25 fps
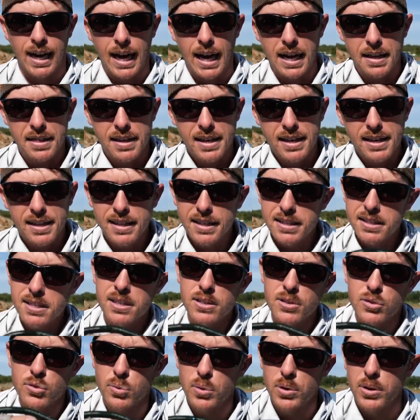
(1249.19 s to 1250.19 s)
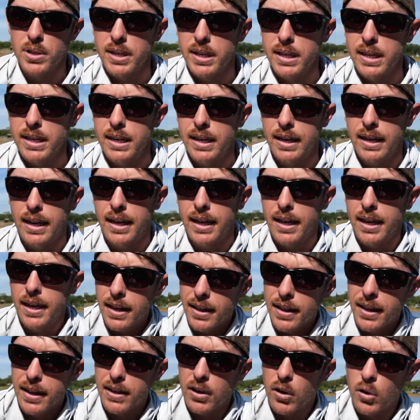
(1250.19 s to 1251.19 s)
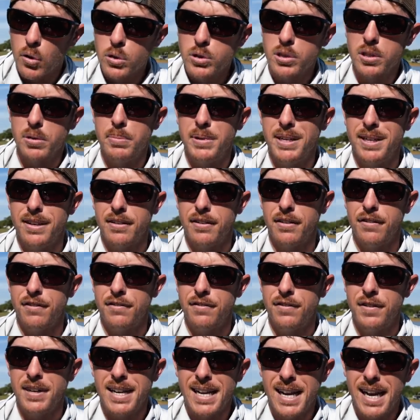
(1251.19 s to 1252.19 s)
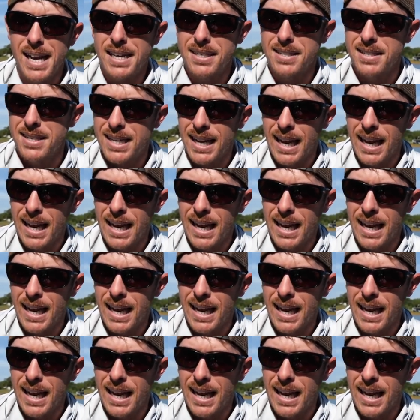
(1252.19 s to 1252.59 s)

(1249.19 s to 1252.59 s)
I think this is really a, an ultimate finesse